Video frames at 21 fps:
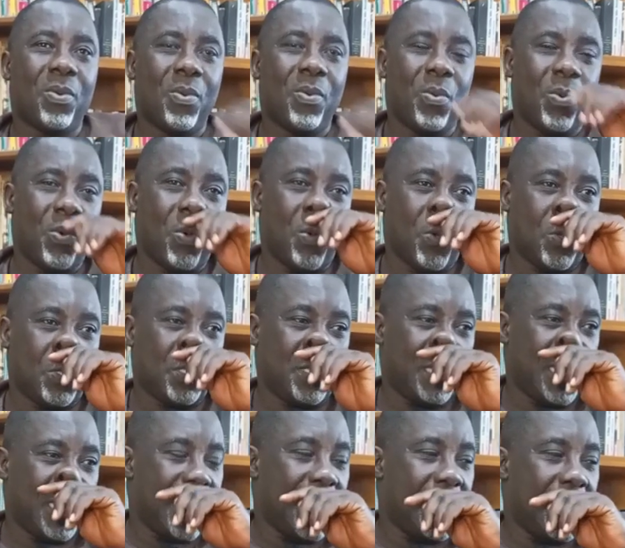will
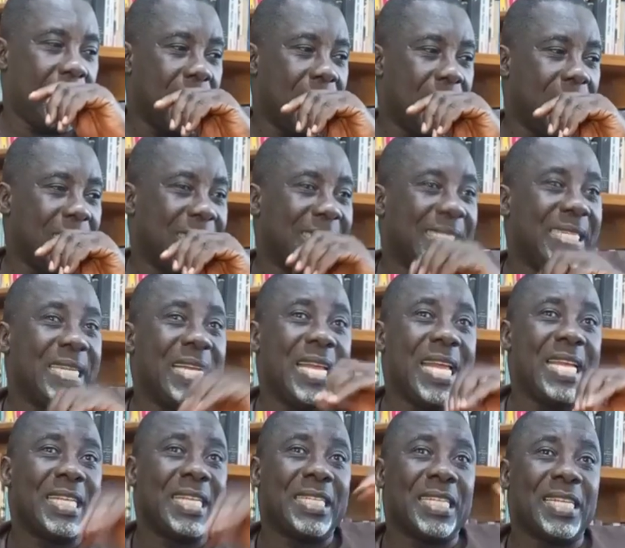say,
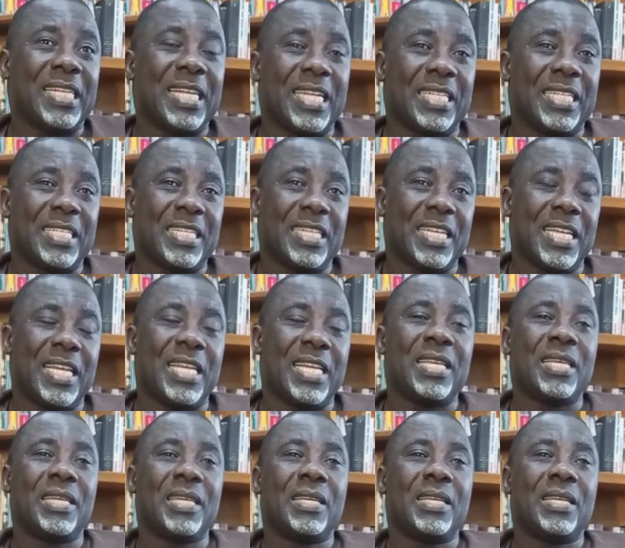delay, delay, delay.